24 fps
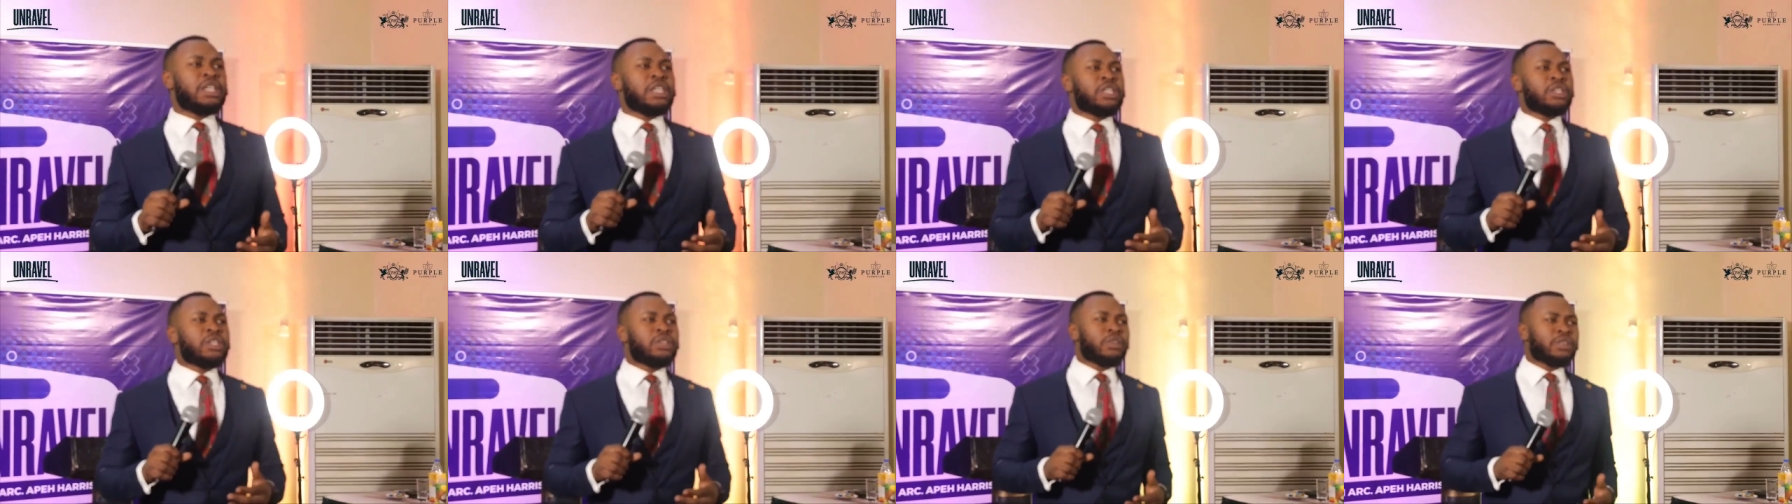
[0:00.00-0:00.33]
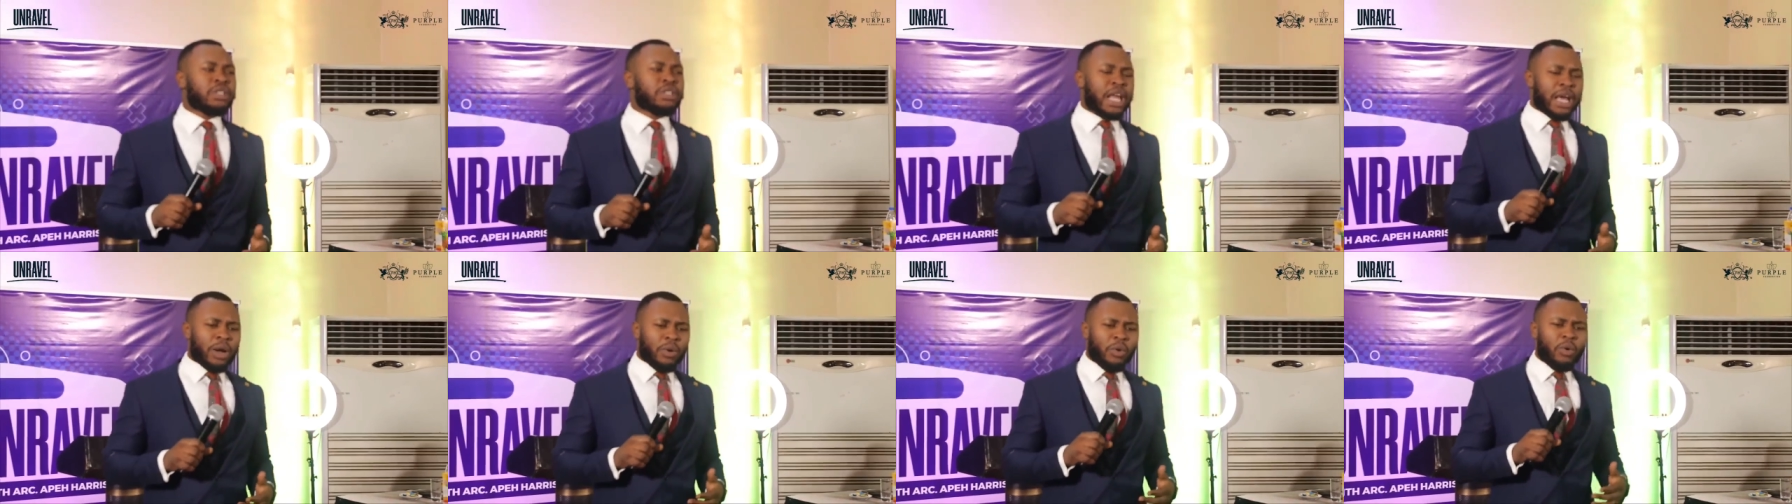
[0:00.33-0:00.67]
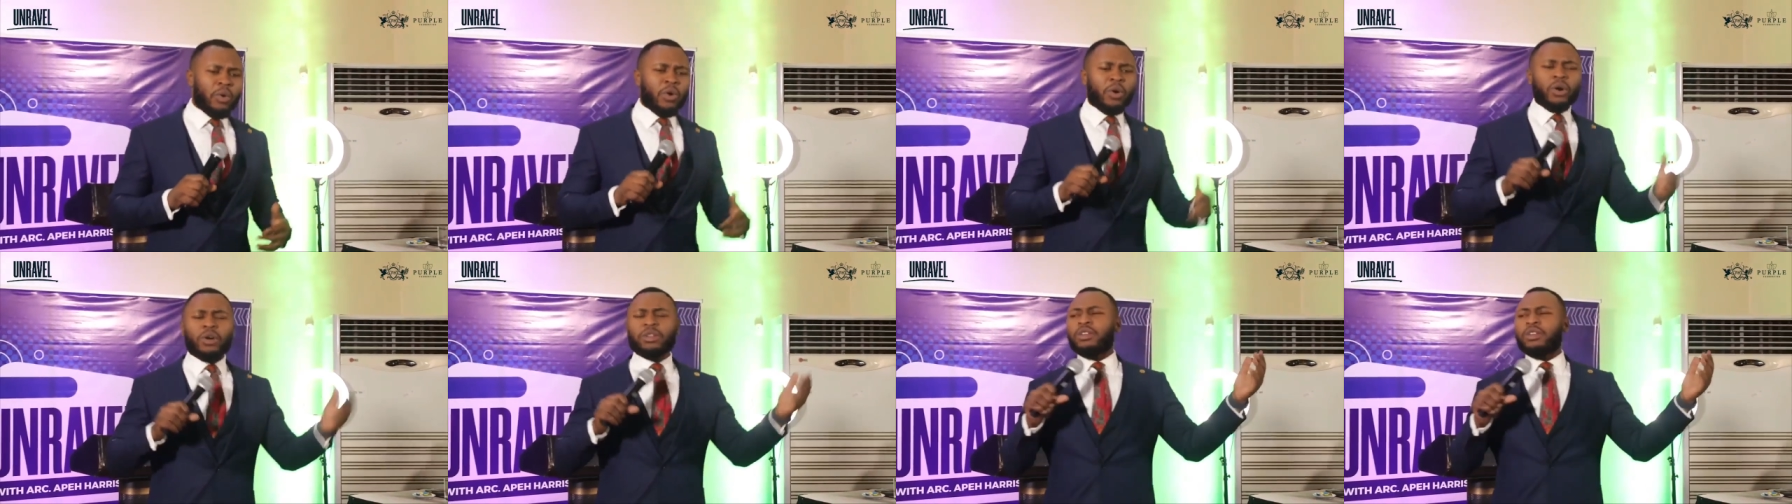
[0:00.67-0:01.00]
She was like,
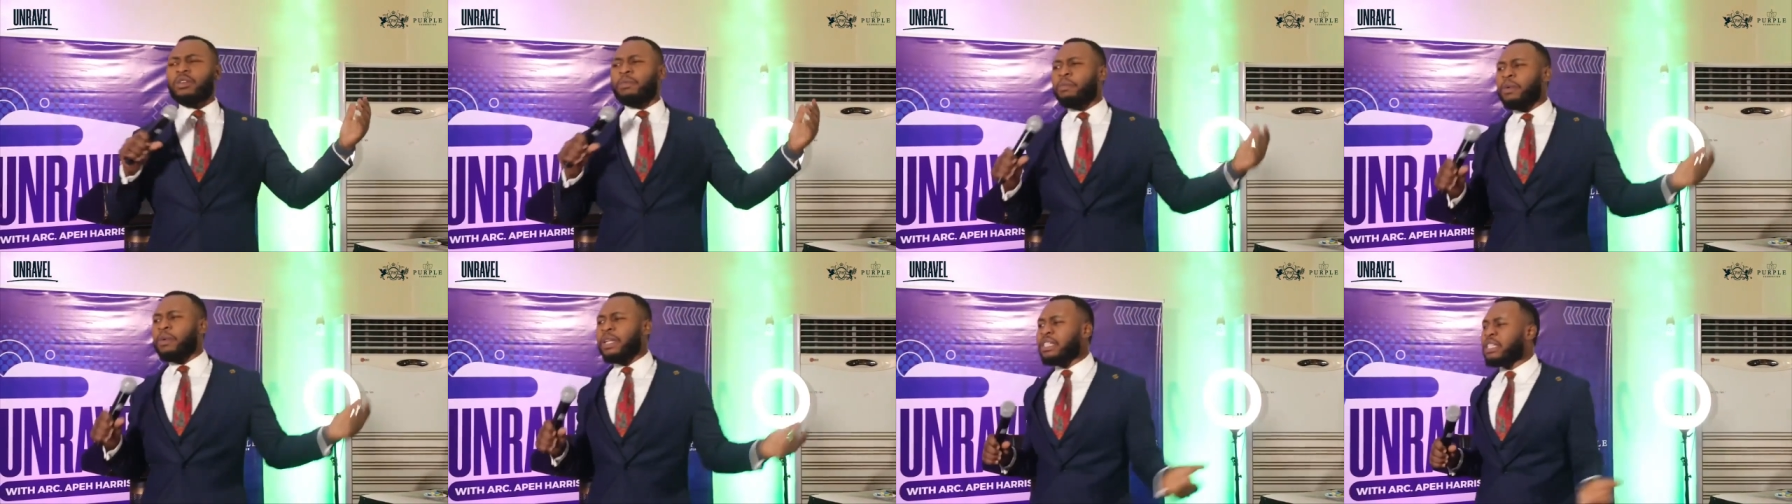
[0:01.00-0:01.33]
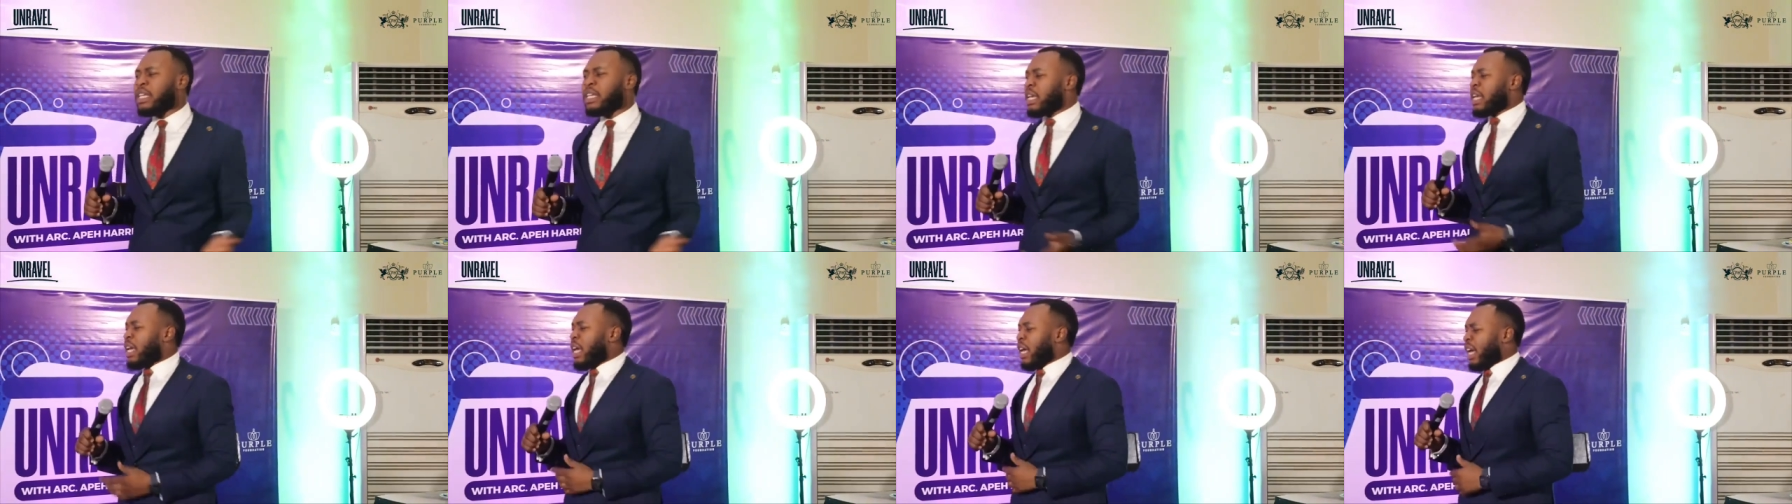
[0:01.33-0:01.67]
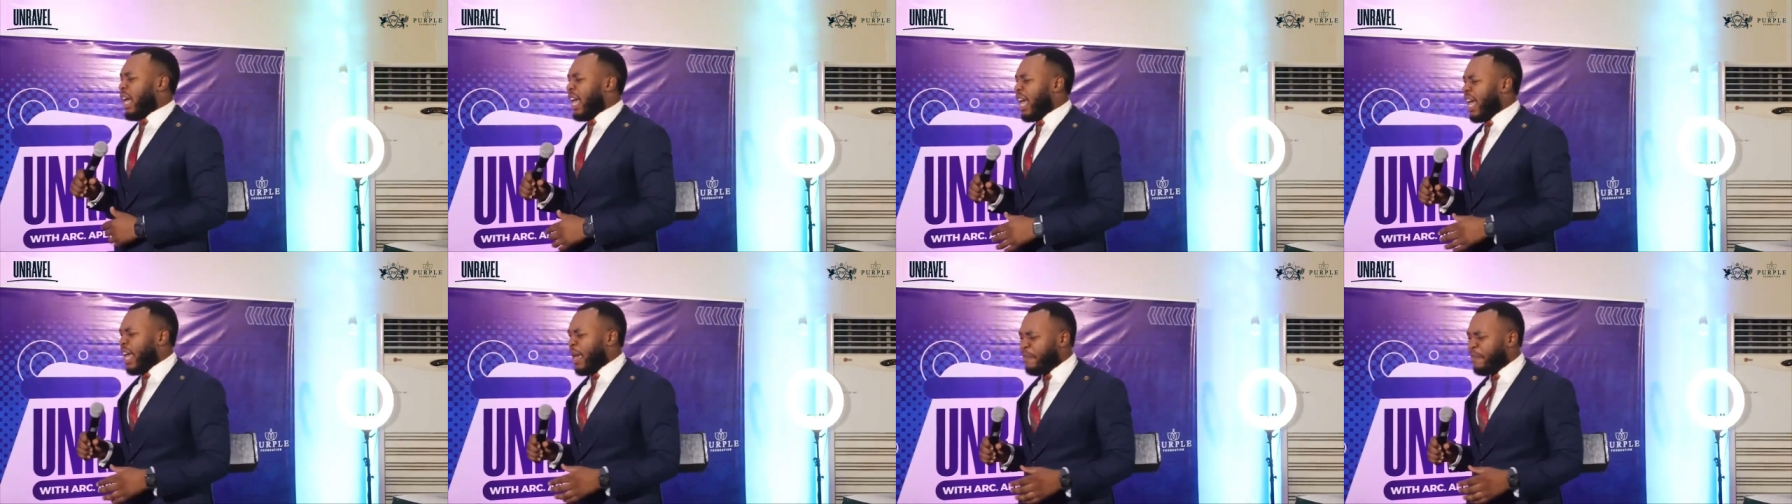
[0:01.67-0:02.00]
Oh, Hawthorne, please,
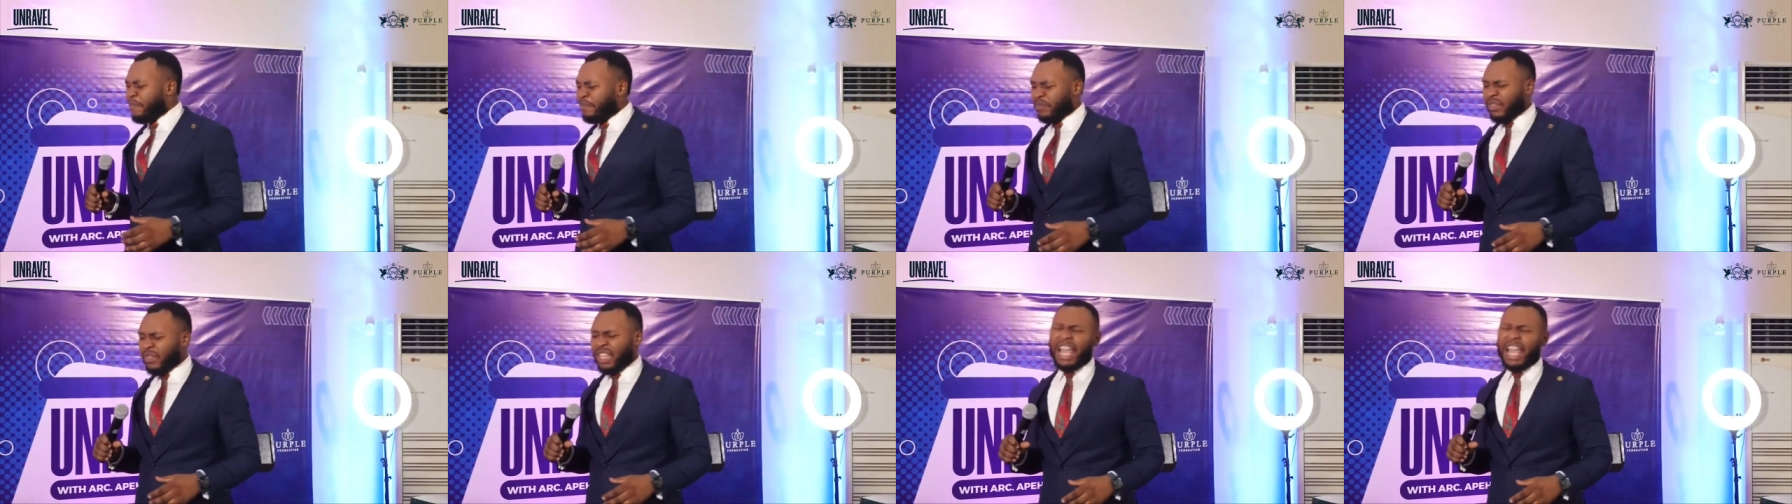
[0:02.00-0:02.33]
um,